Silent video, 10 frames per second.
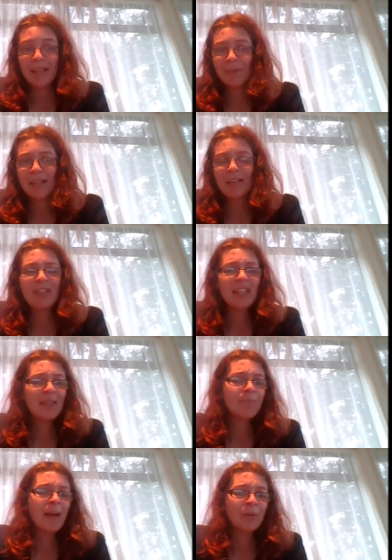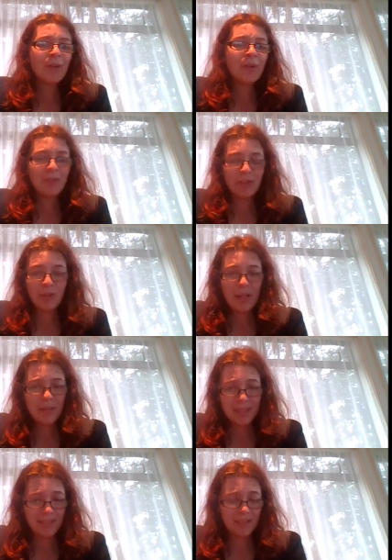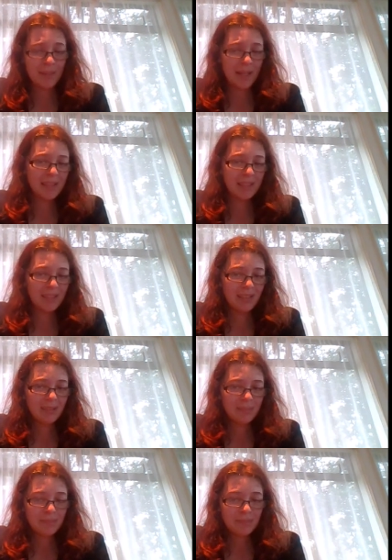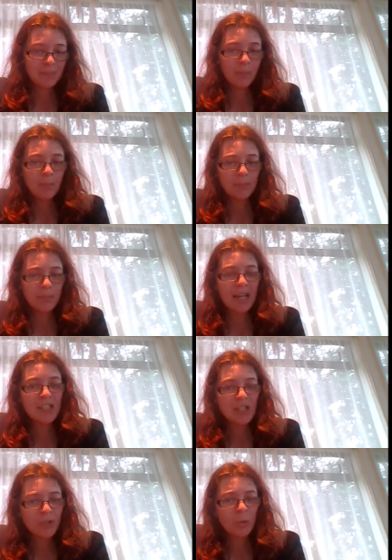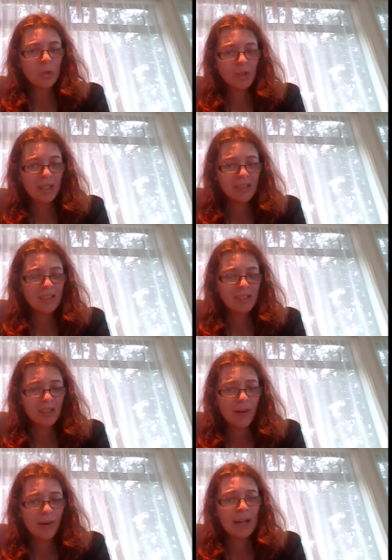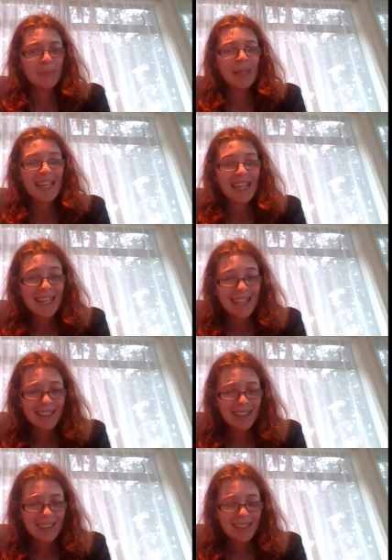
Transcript: Anyway, I've nearly babbled on for 20 minutes about this. But I just want you guys to know I'm here.